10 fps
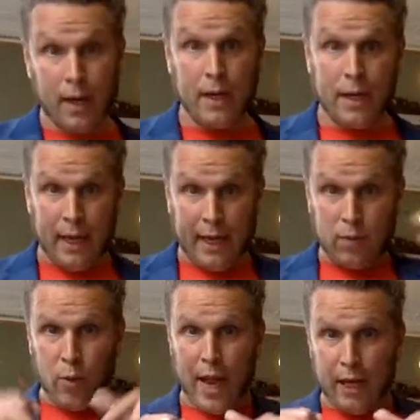as
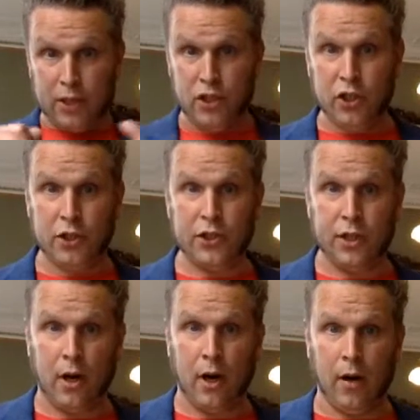well as just
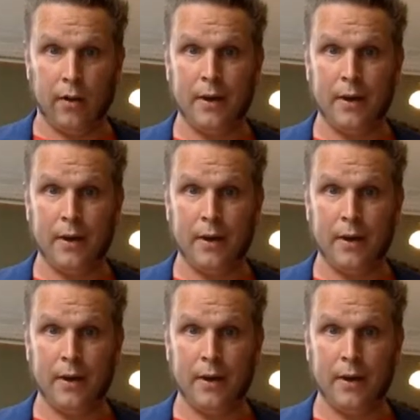on